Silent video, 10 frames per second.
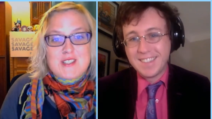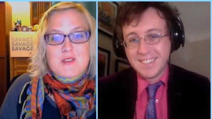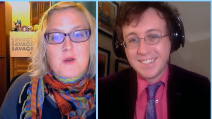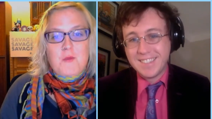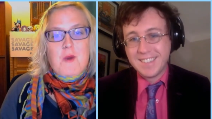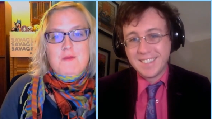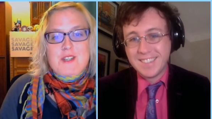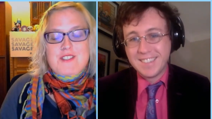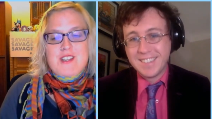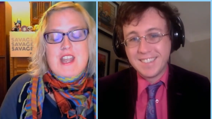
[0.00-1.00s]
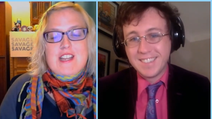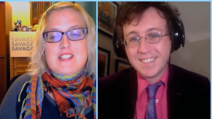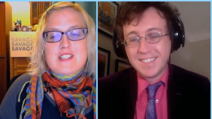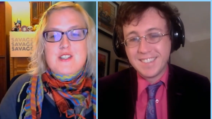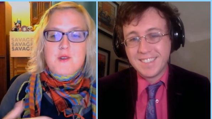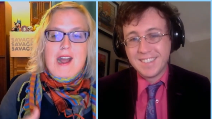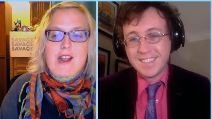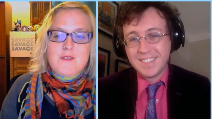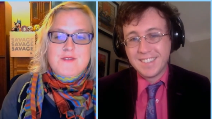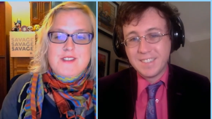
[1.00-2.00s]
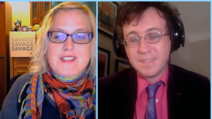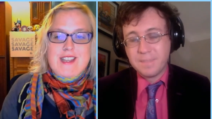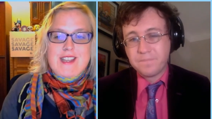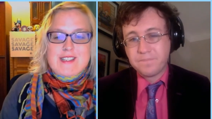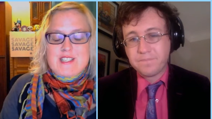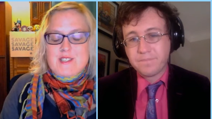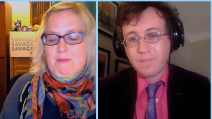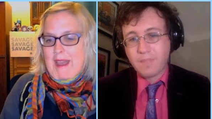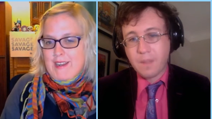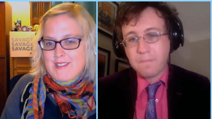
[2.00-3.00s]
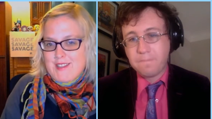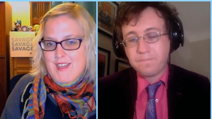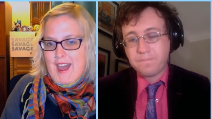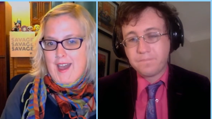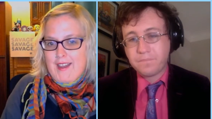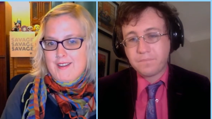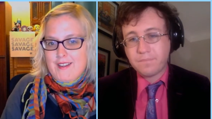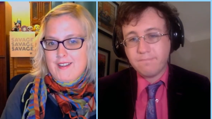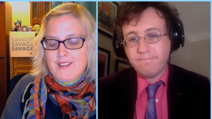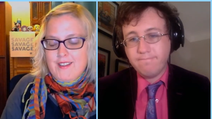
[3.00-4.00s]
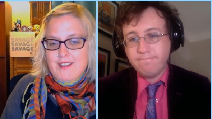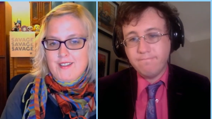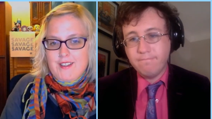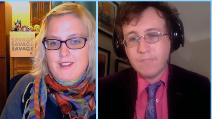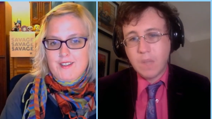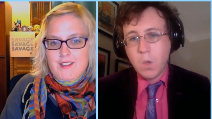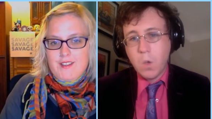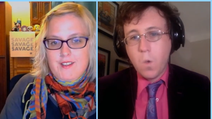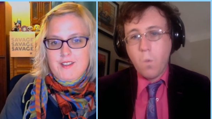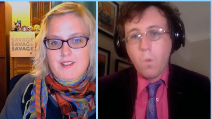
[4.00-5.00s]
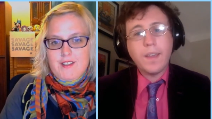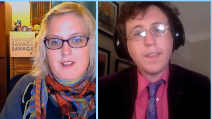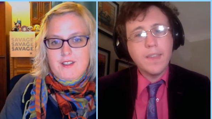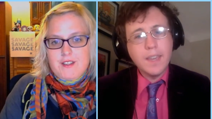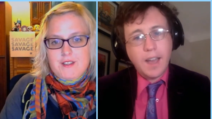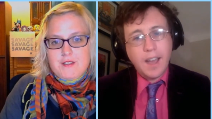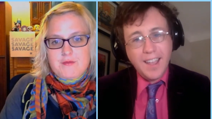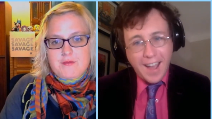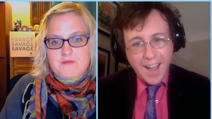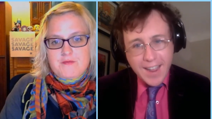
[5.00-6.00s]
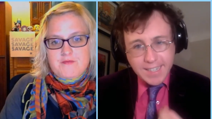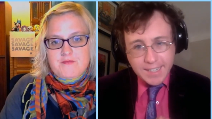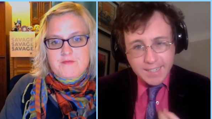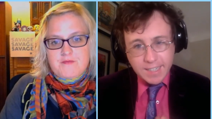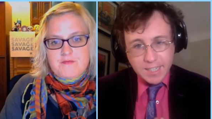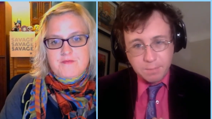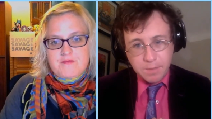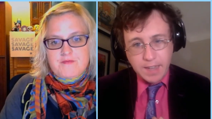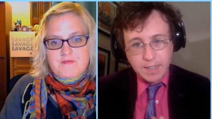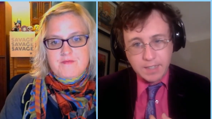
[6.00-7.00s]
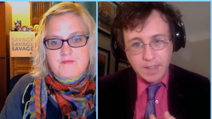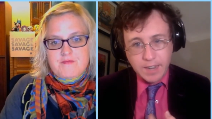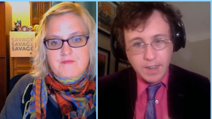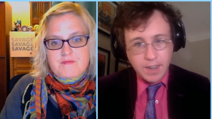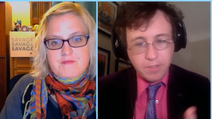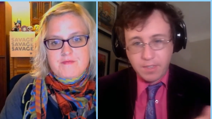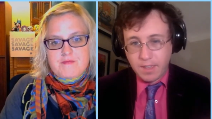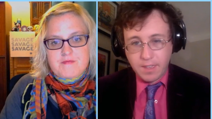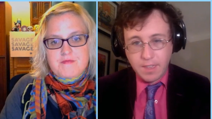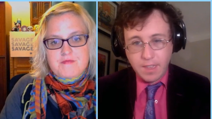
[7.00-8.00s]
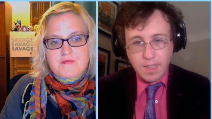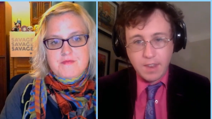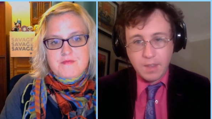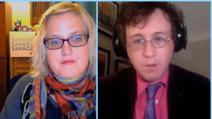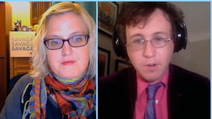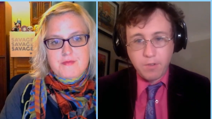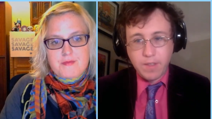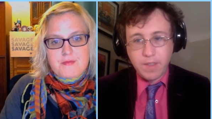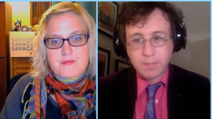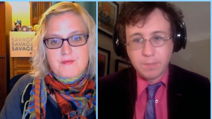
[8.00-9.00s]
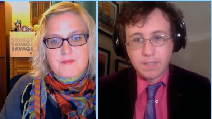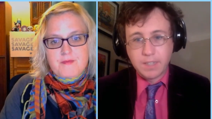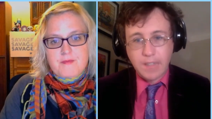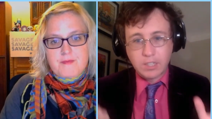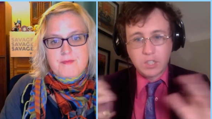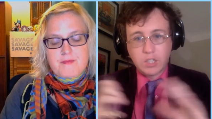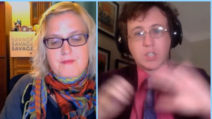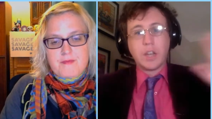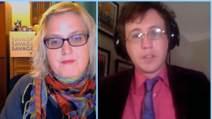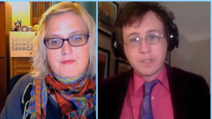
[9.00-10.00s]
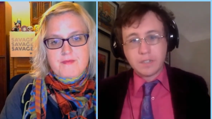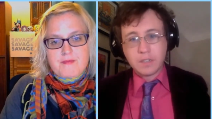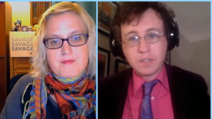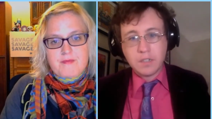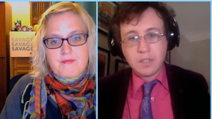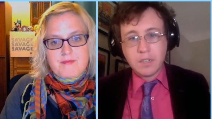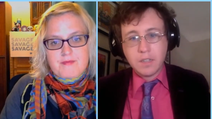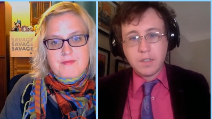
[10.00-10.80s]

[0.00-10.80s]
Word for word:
Speaker 1: so, what was, did you kind of expect that?
Speaker 2: Well, I think I, I didn't expect, and I don't think anyone really expected that sudden, the